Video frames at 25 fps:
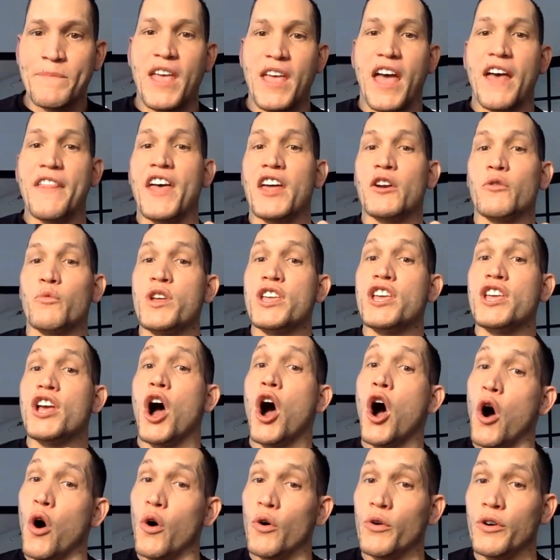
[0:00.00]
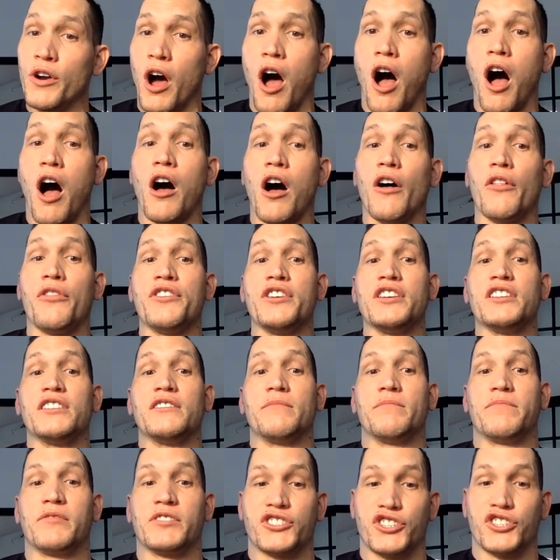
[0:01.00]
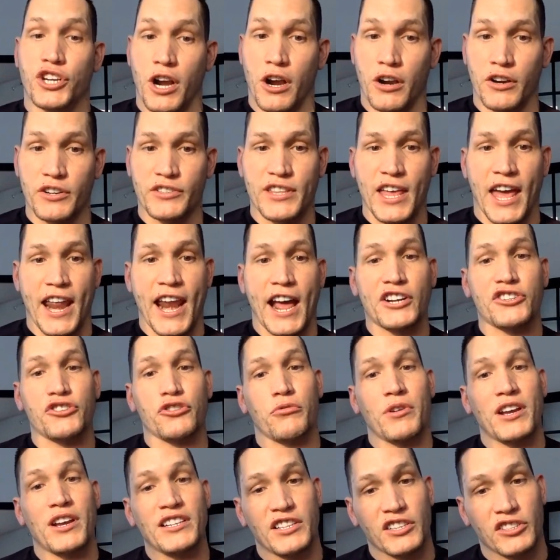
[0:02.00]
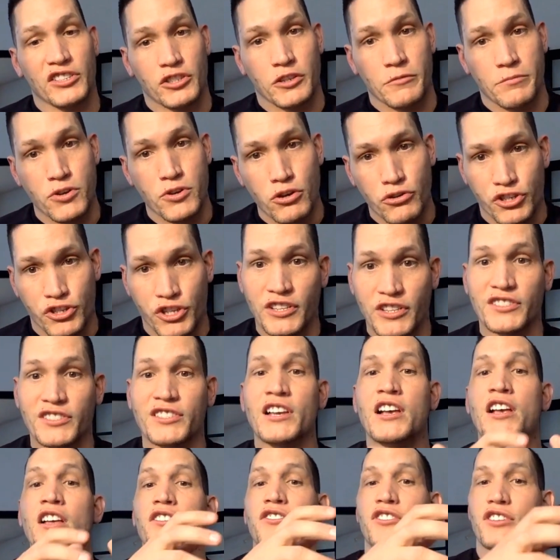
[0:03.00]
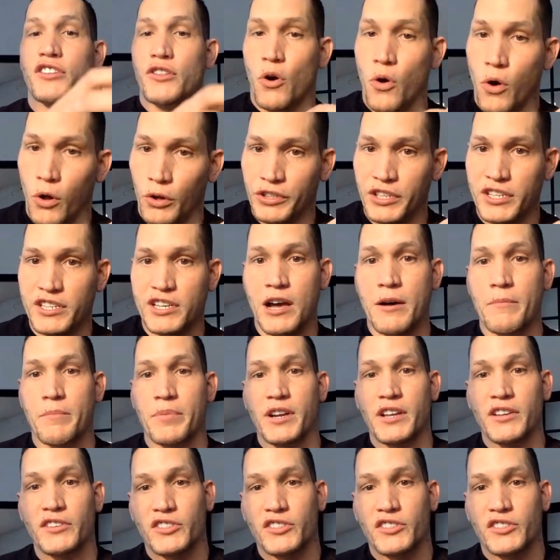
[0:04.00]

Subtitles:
And then we own all the shares that actually create distributions to the holding company.